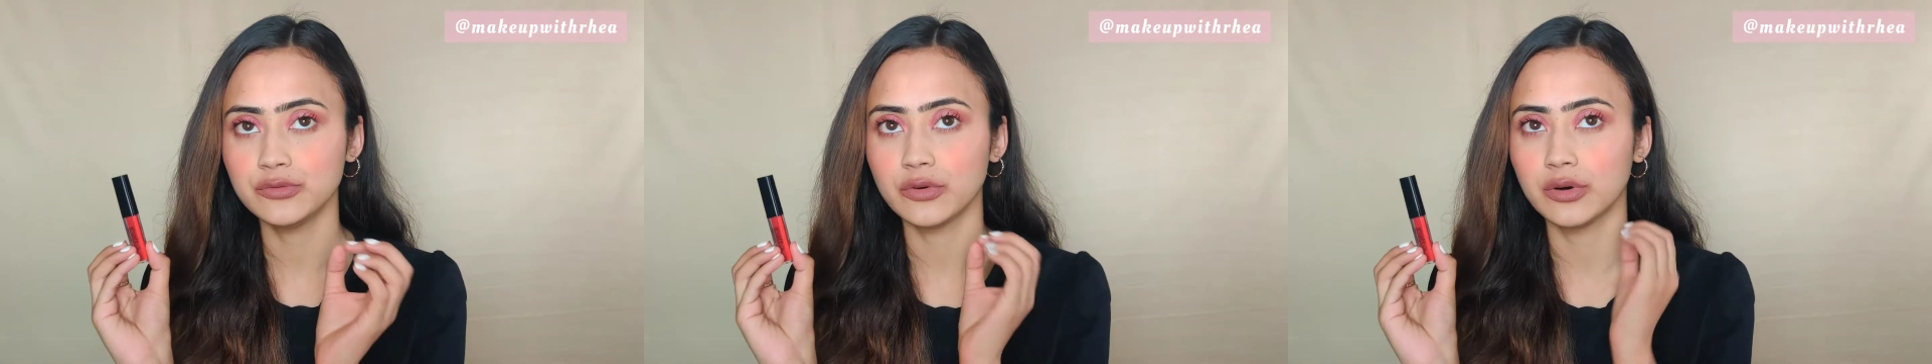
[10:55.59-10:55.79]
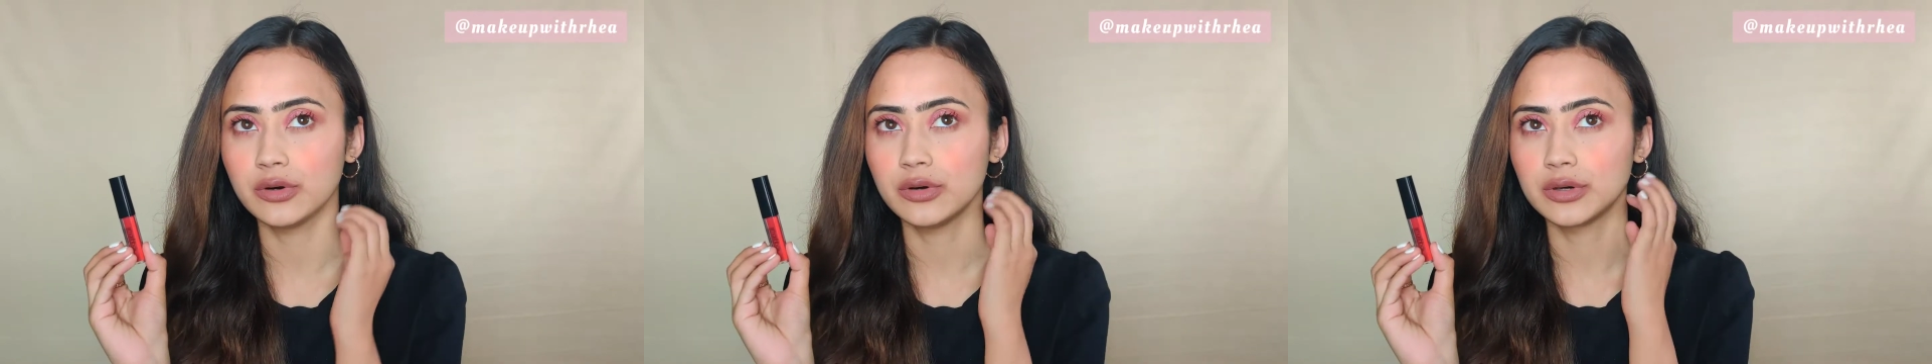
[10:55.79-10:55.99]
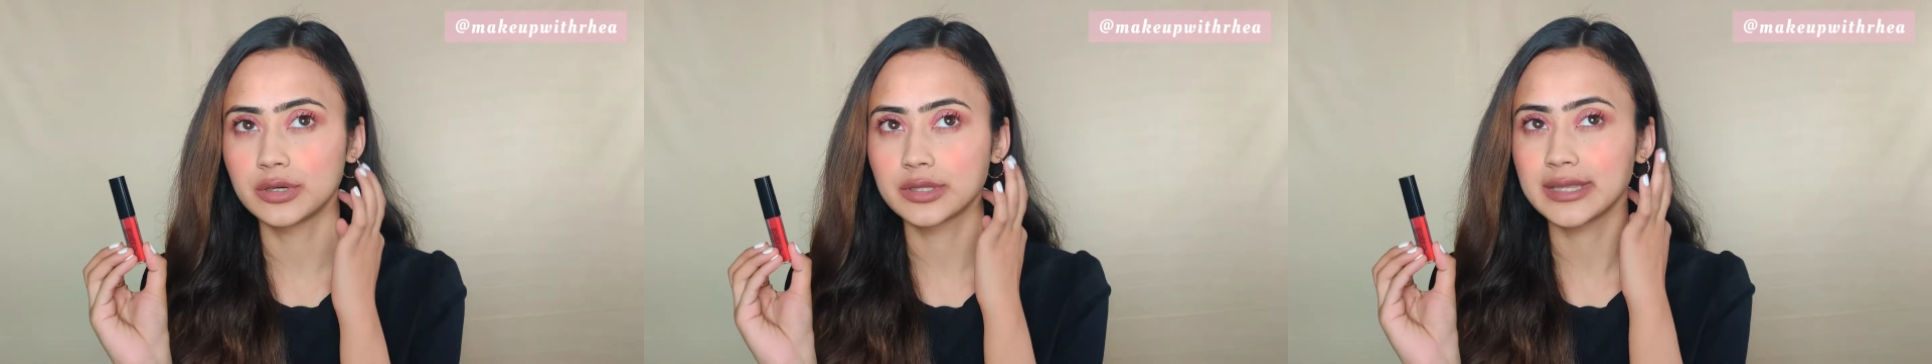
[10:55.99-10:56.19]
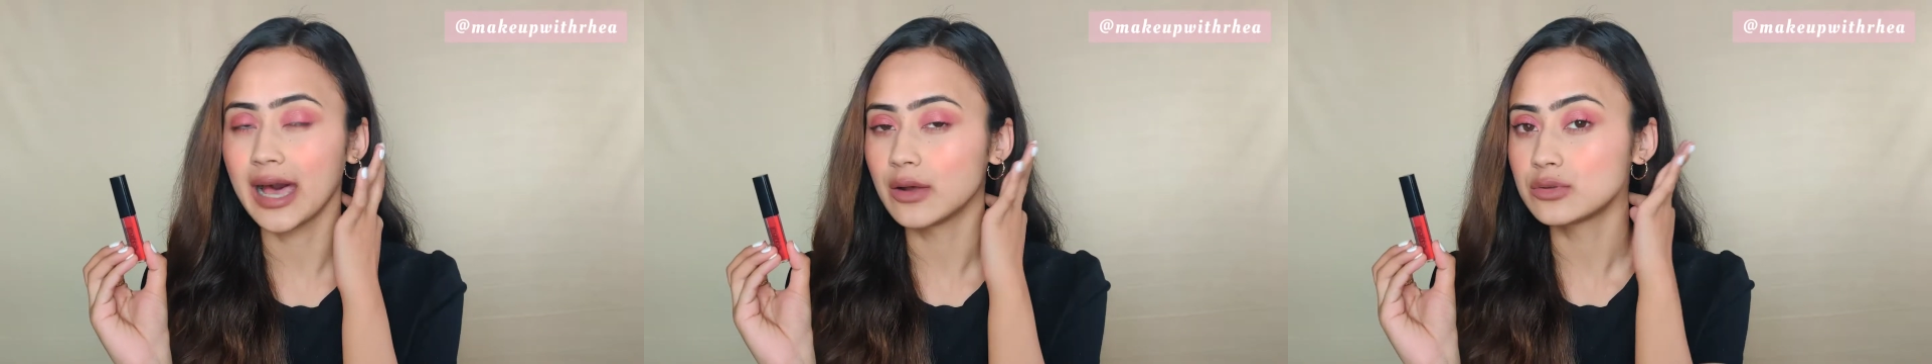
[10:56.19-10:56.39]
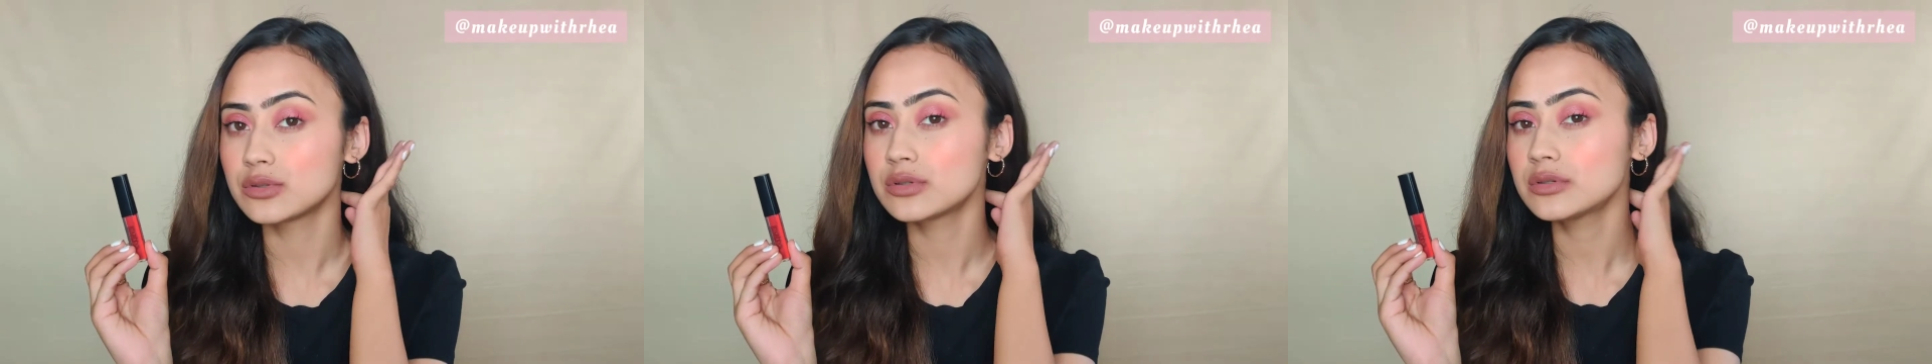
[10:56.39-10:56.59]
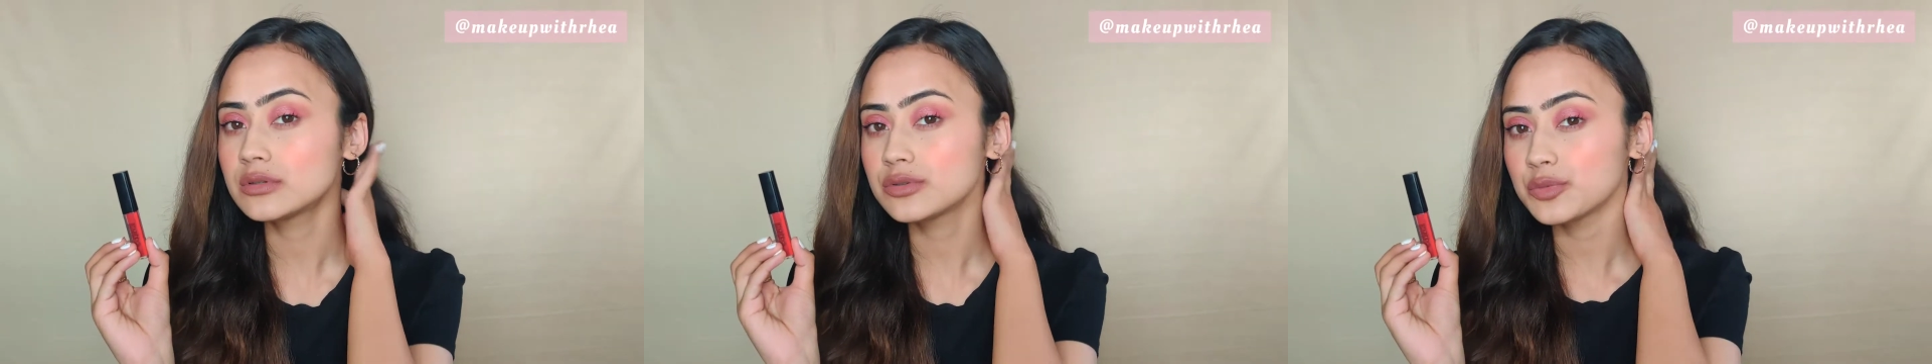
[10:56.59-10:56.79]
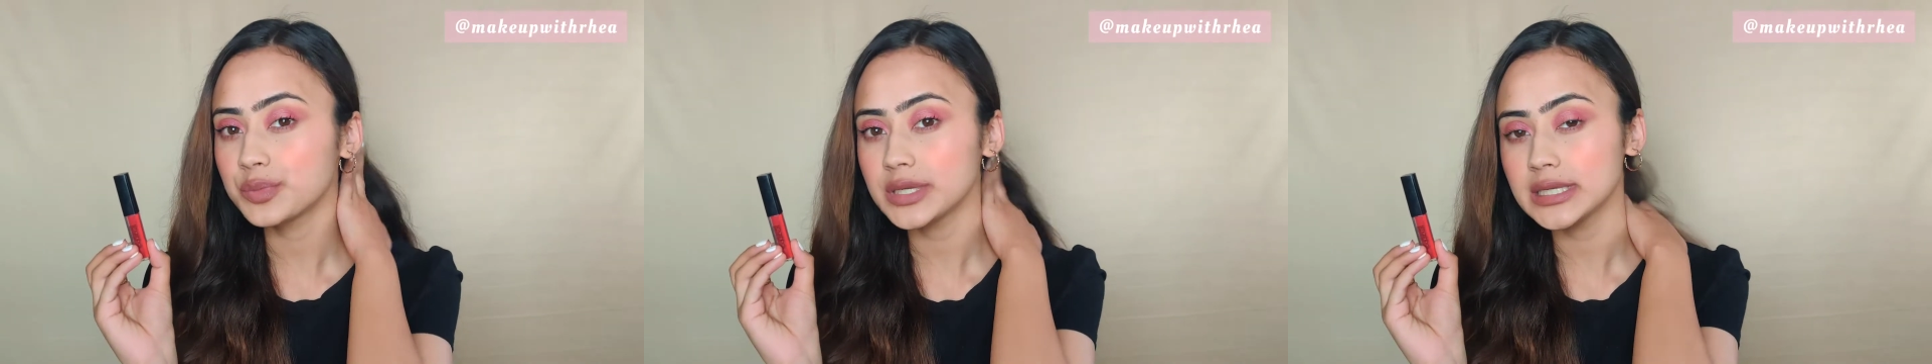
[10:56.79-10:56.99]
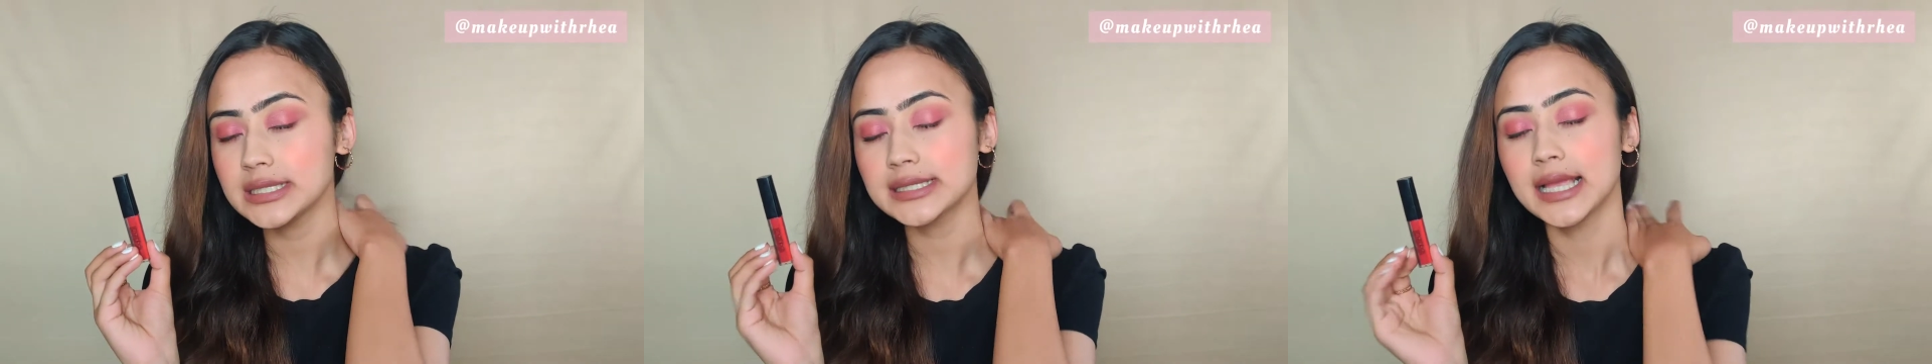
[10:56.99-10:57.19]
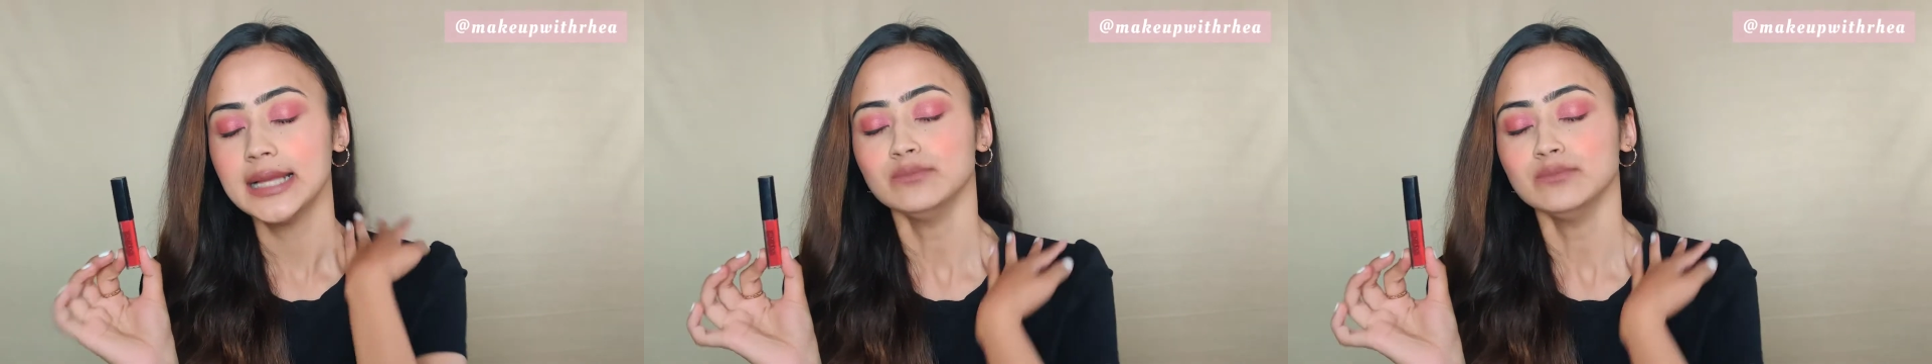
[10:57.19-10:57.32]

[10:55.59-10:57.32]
for 1000 rupees,